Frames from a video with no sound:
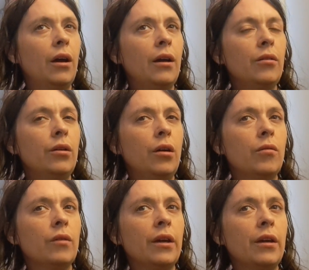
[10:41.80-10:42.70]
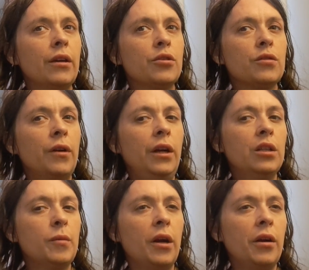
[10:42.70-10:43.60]
I don't know. Like, it's just very
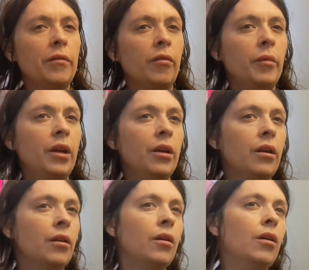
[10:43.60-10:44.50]
inspiring for me to